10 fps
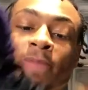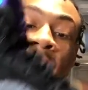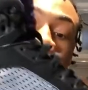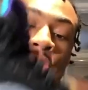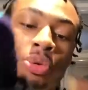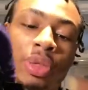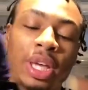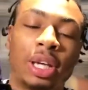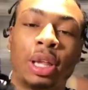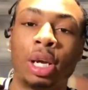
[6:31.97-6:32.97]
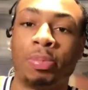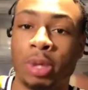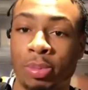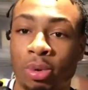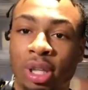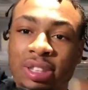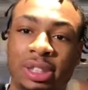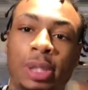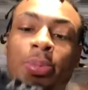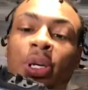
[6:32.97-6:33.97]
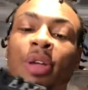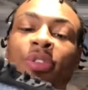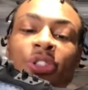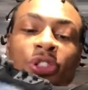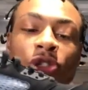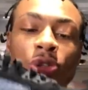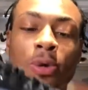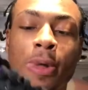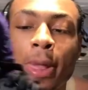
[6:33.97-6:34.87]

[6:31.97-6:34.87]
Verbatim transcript: I do think a lot of people are sleeping on this shoe.